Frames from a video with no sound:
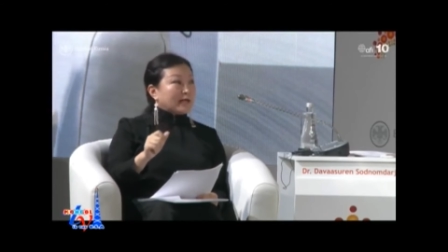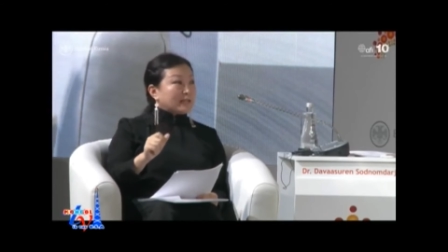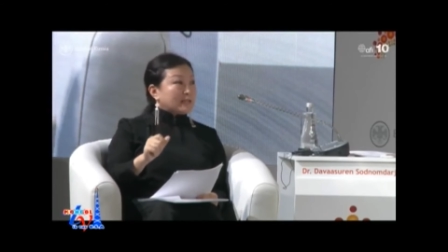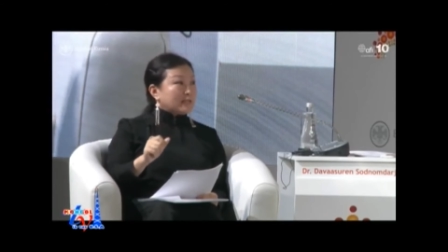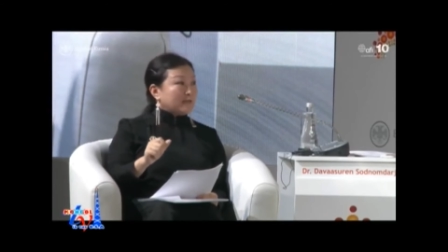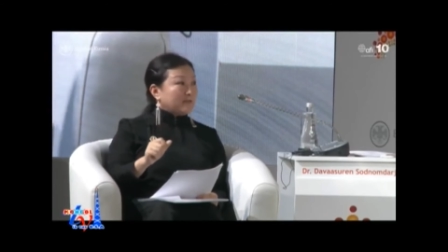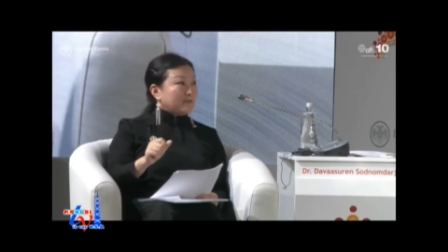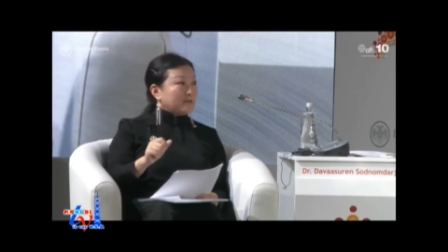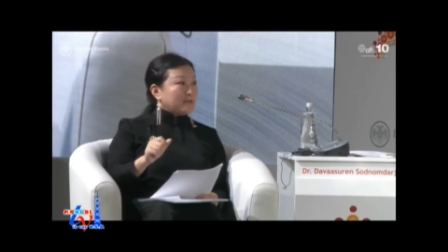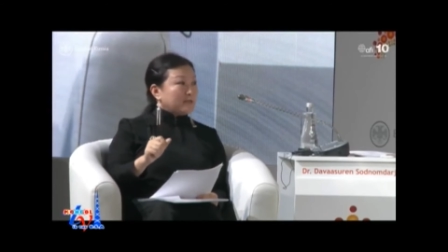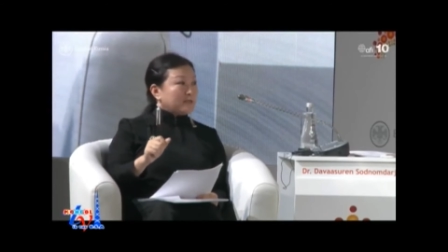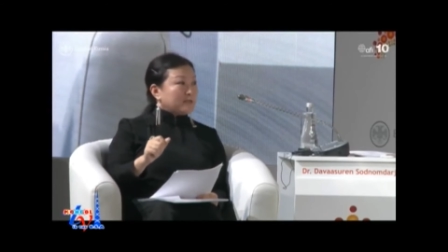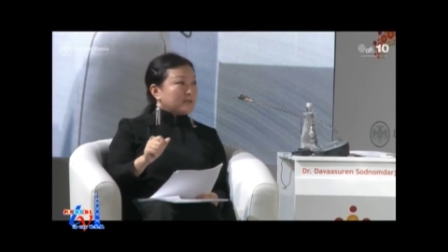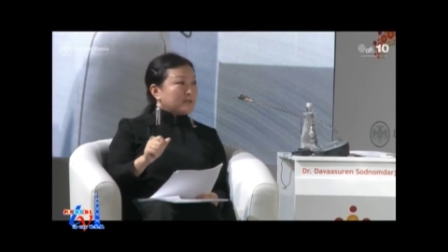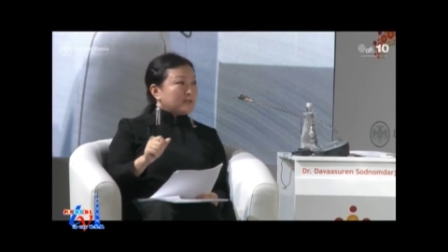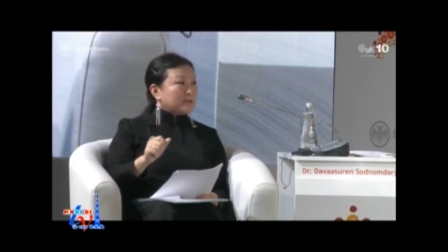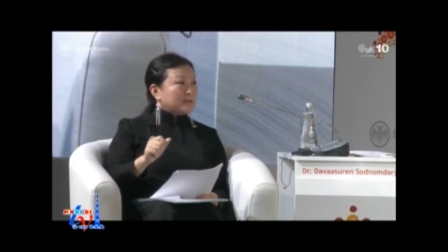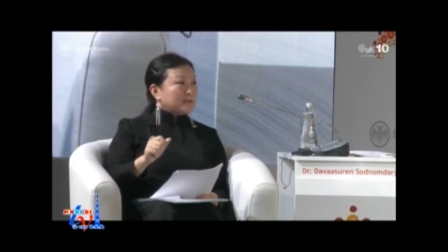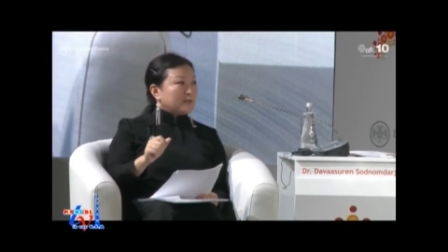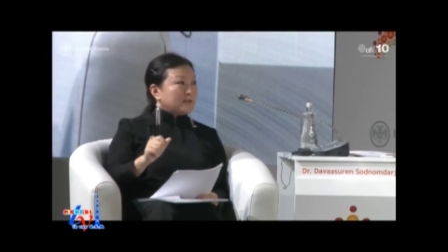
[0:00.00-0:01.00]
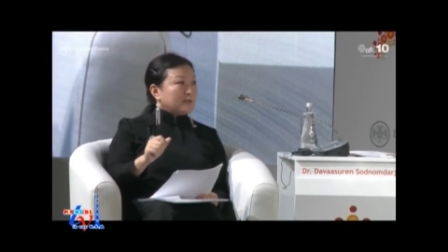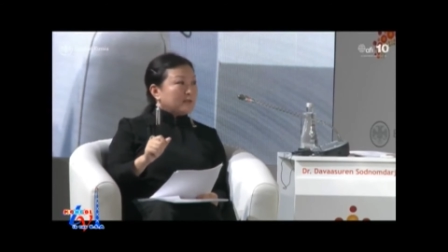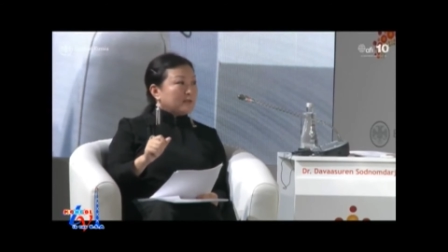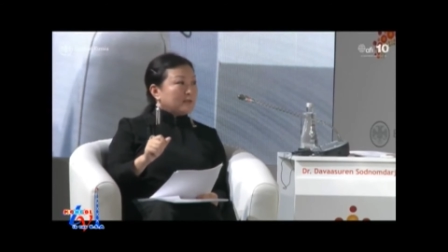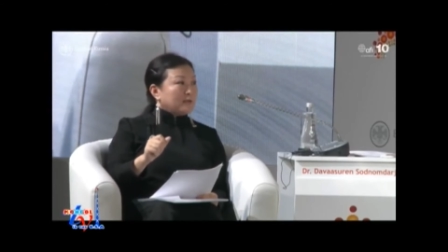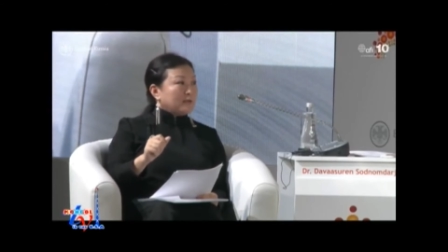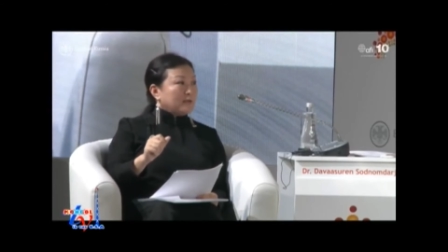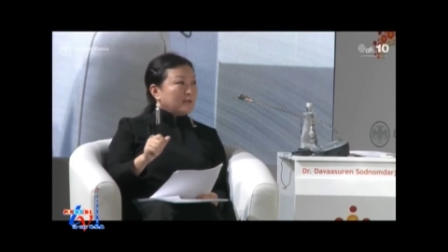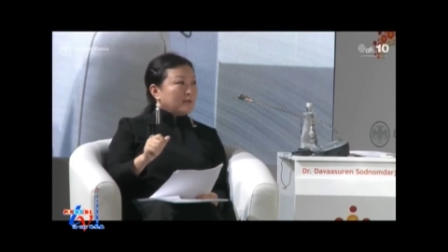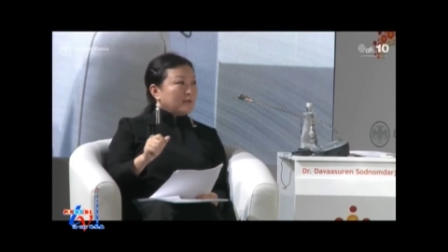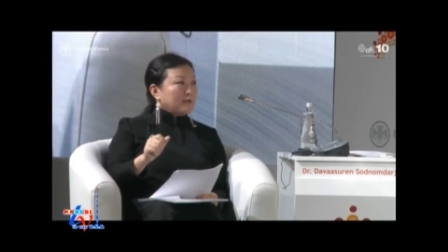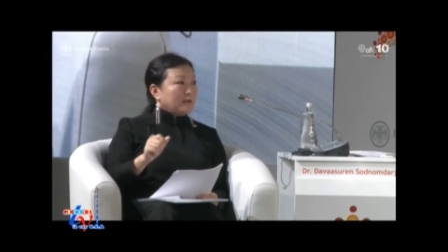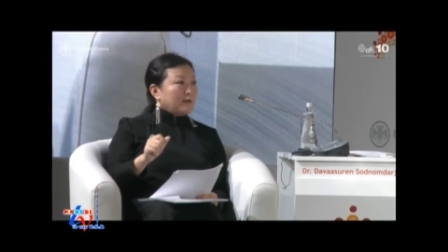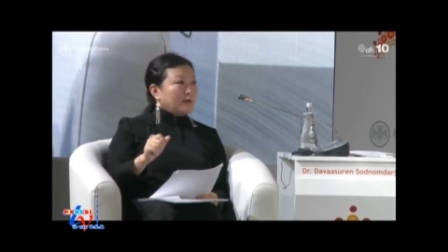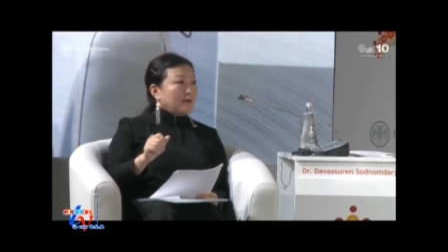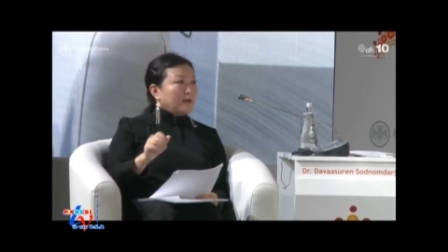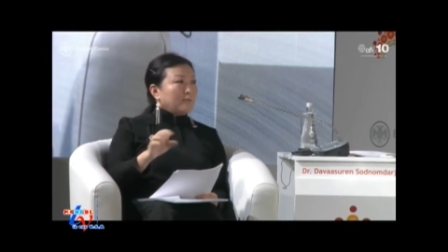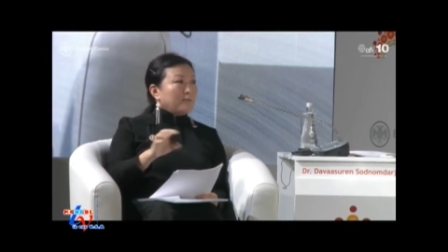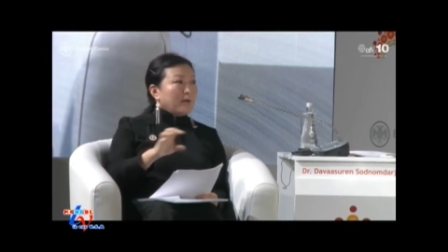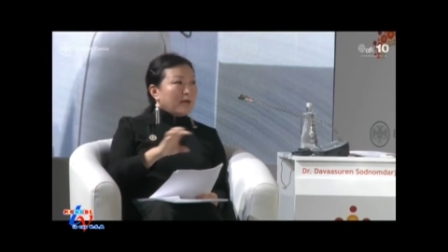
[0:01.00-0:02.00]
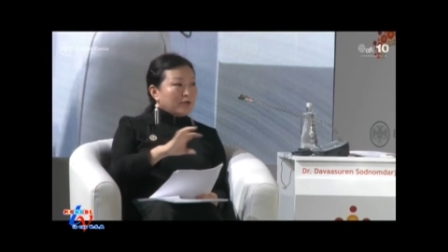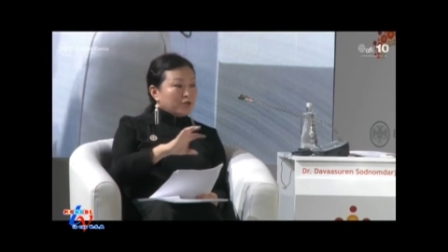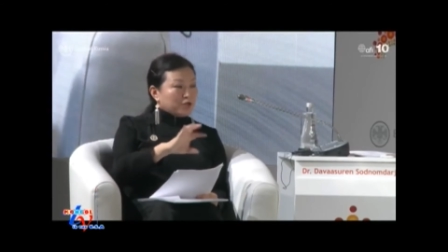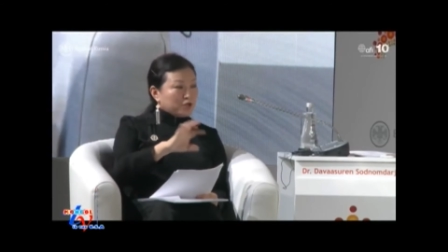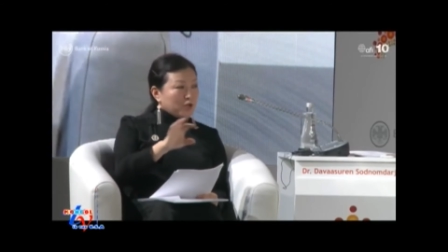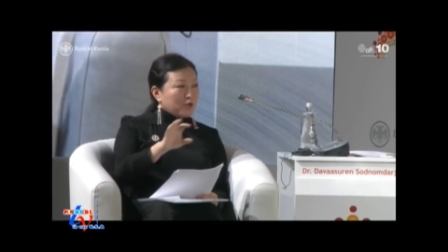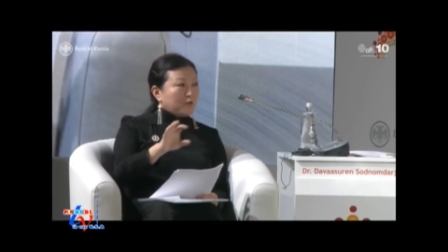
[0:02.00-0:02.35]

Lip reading: activities, manage